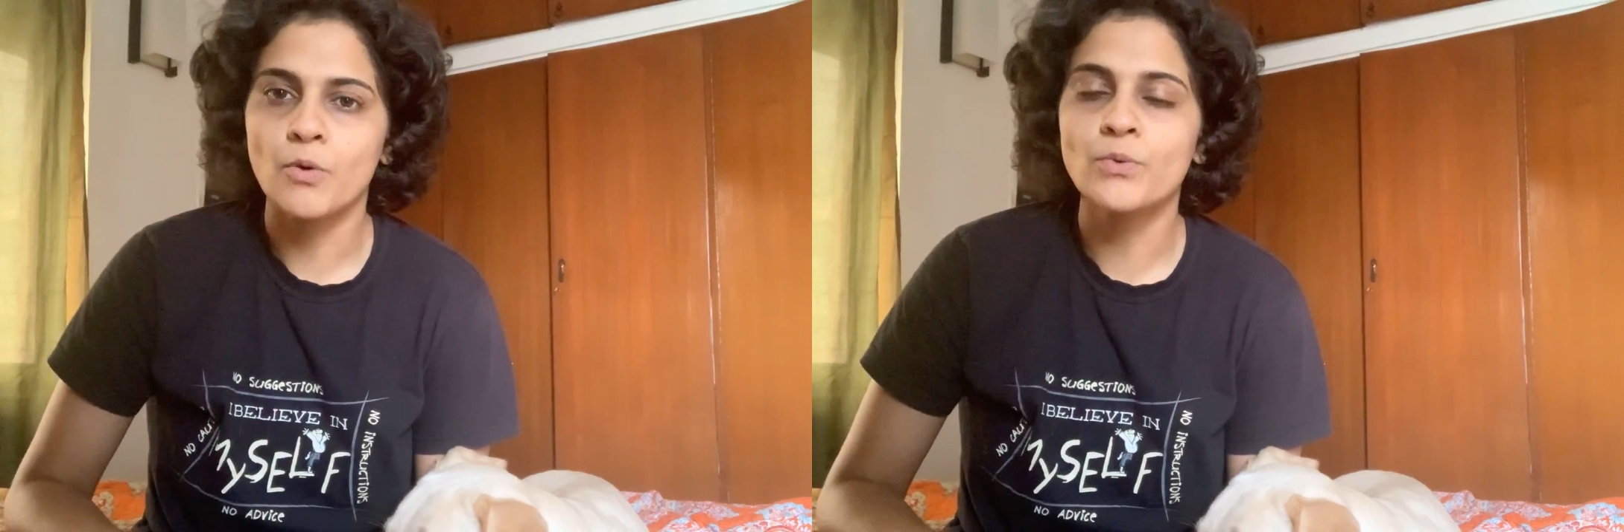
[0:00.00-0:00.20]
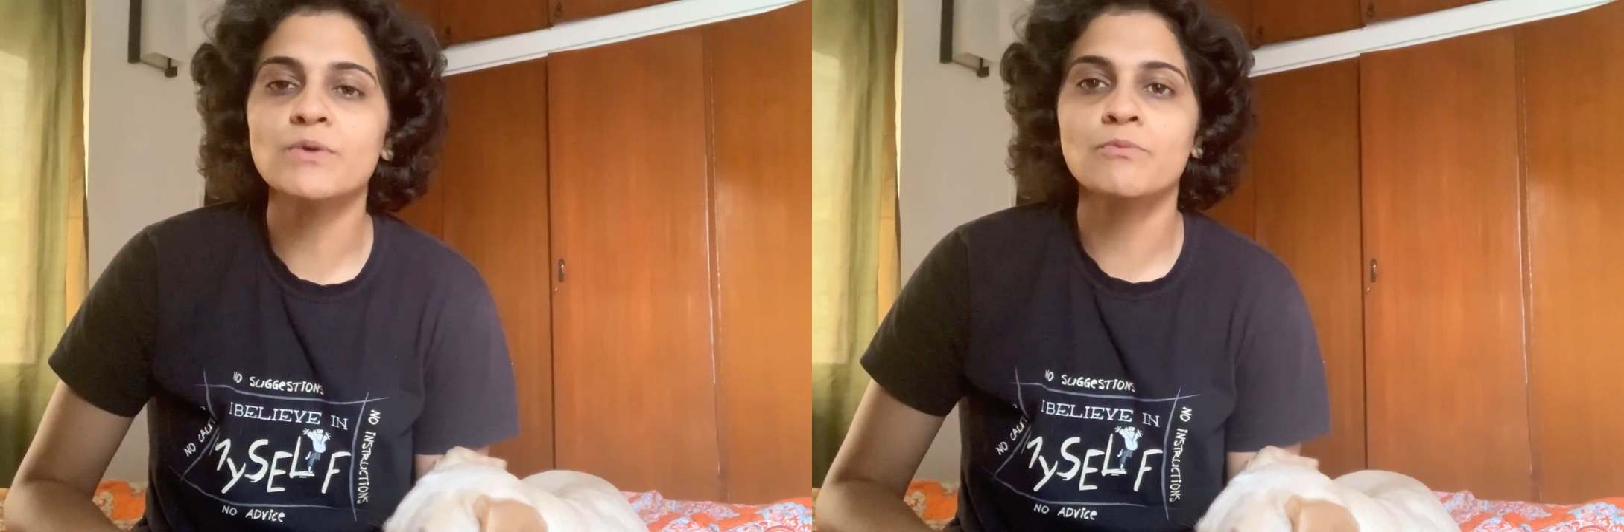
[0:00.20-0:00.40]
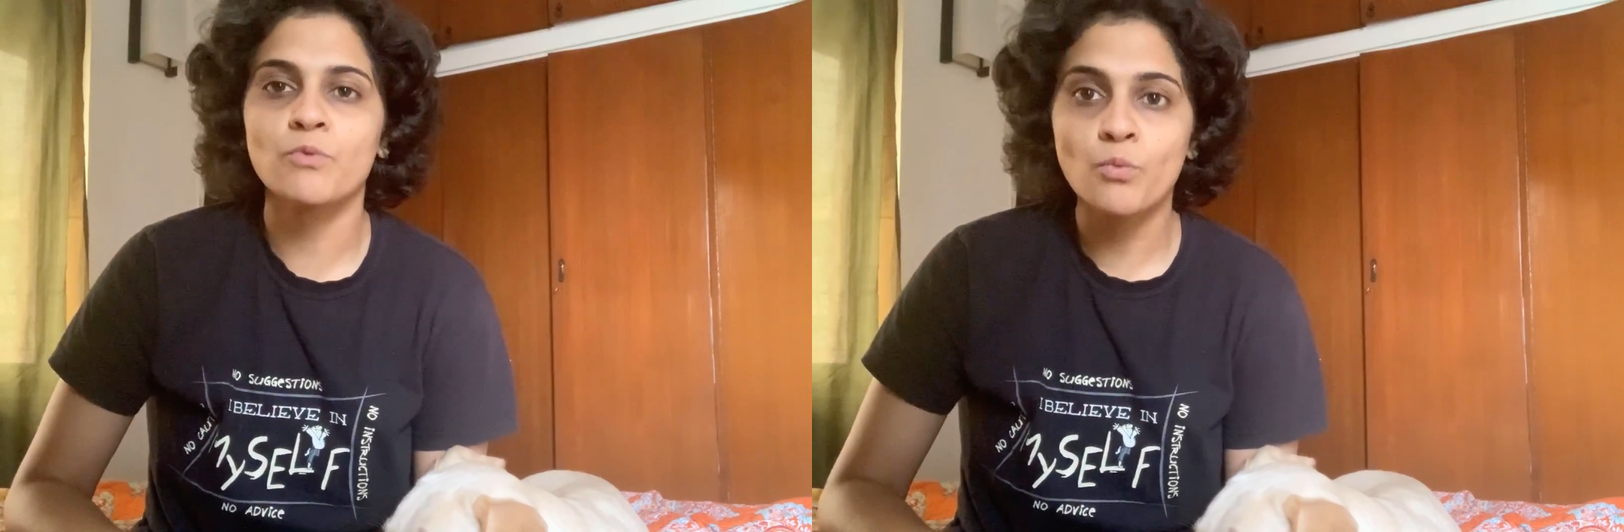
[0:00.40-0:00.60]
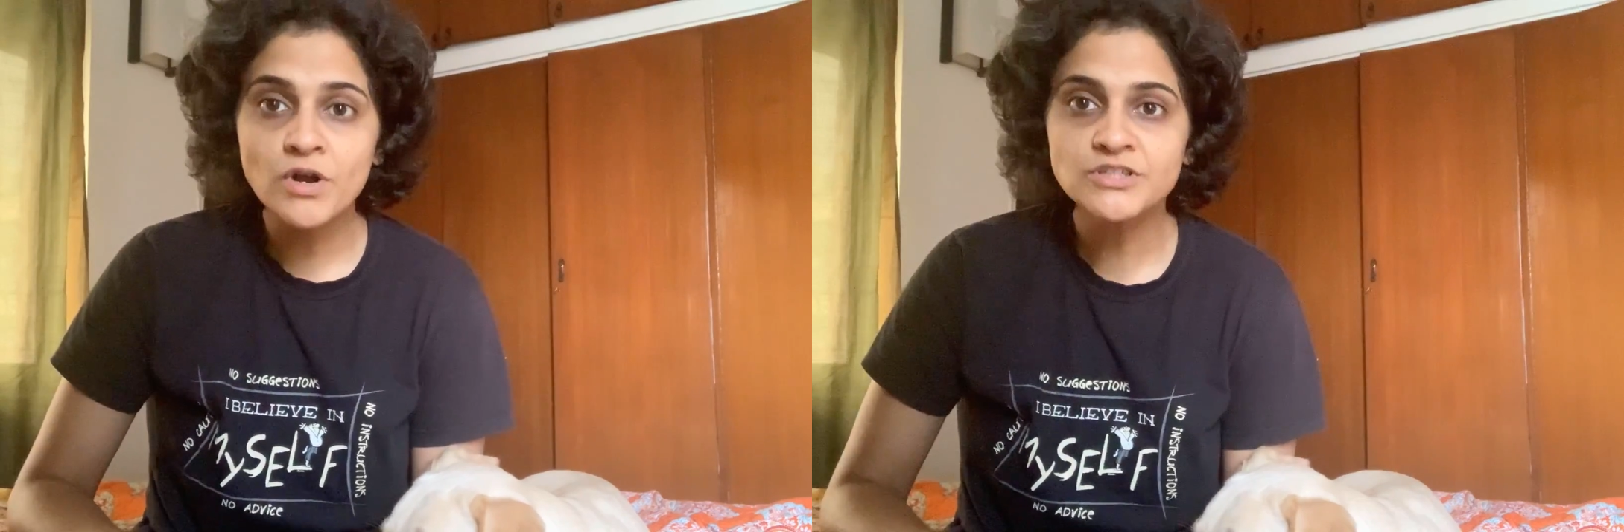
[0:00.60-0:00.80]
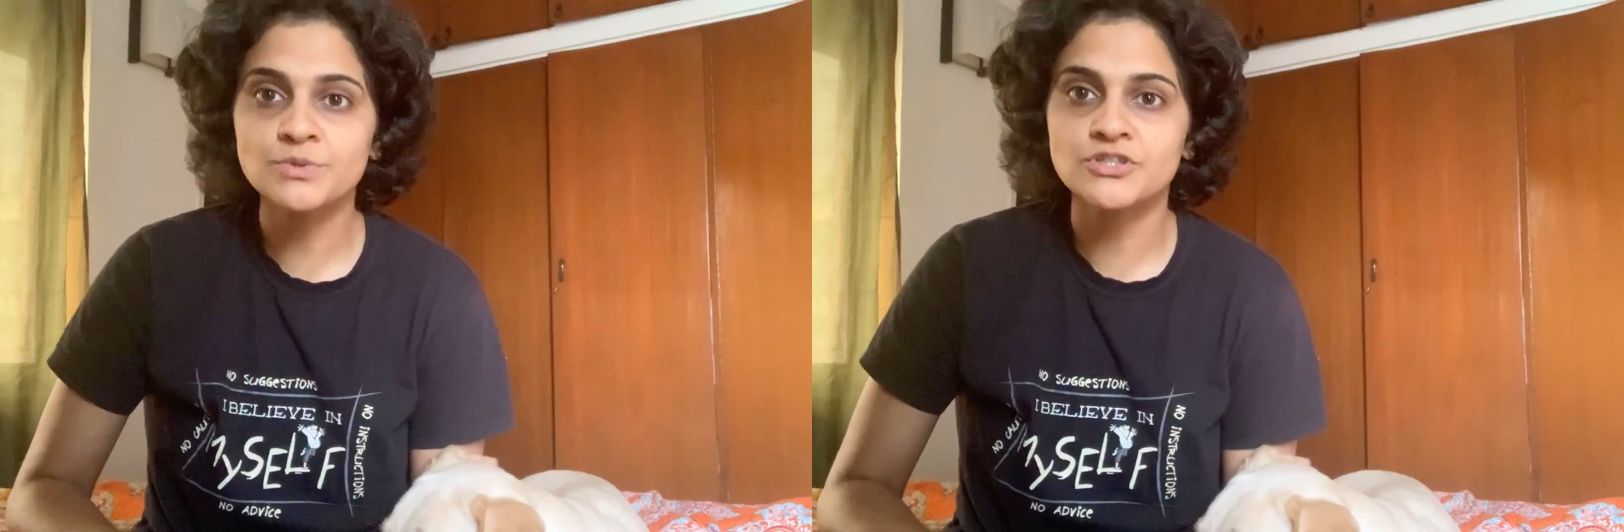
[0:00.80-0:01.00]
We
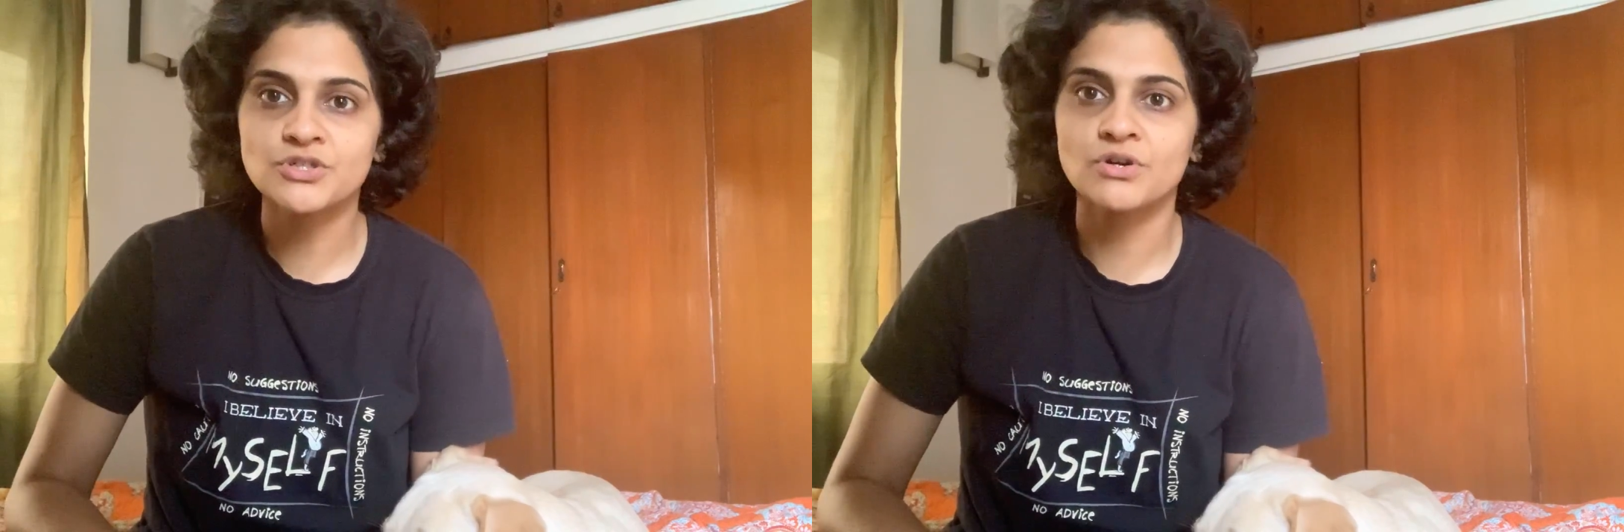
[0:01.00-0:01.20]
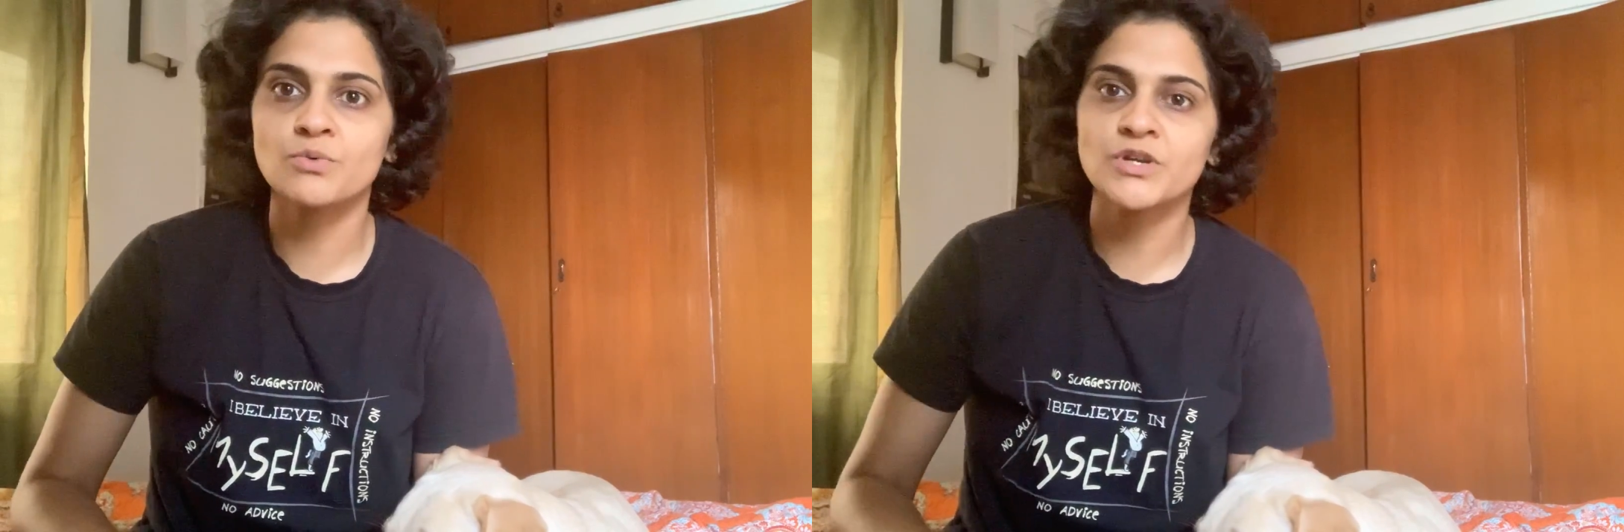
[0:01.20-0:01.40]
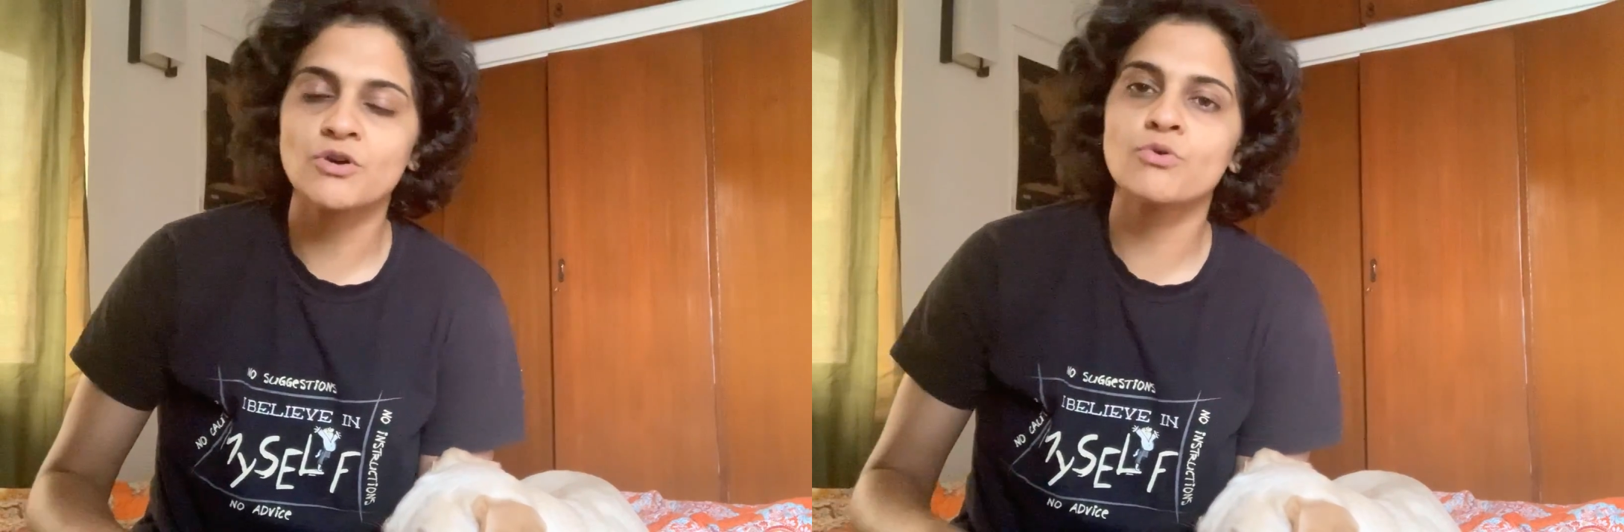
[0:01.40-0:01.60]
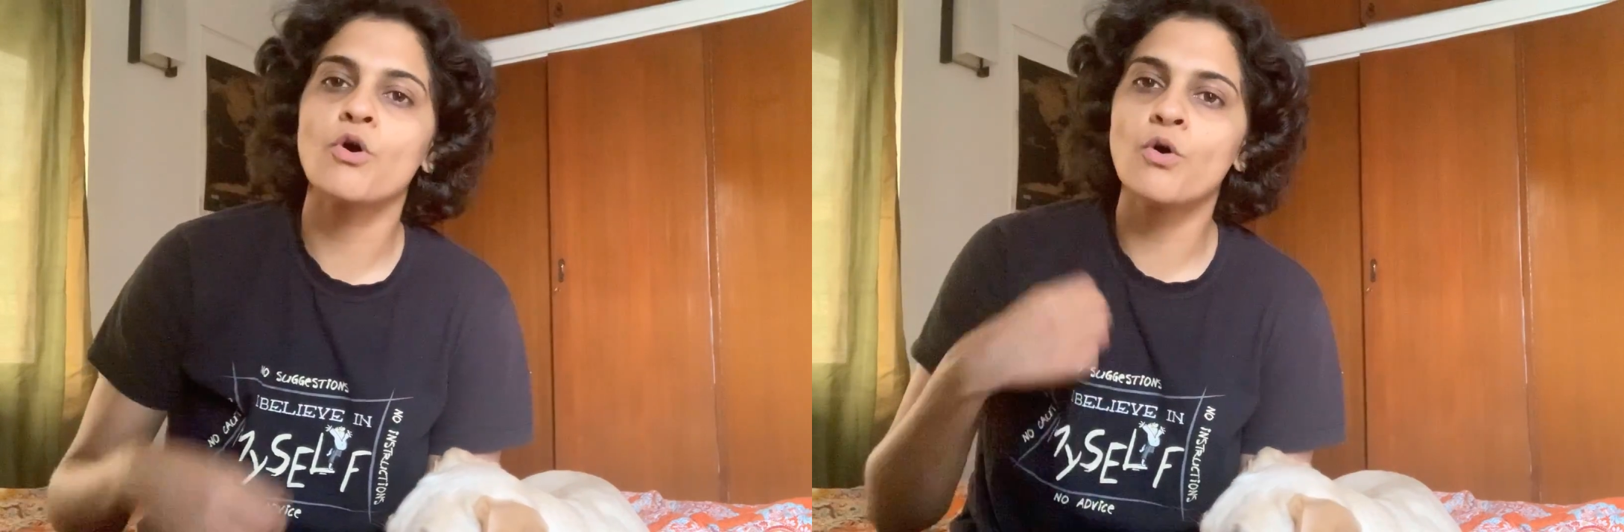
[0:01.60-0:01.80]
want to ensure we don't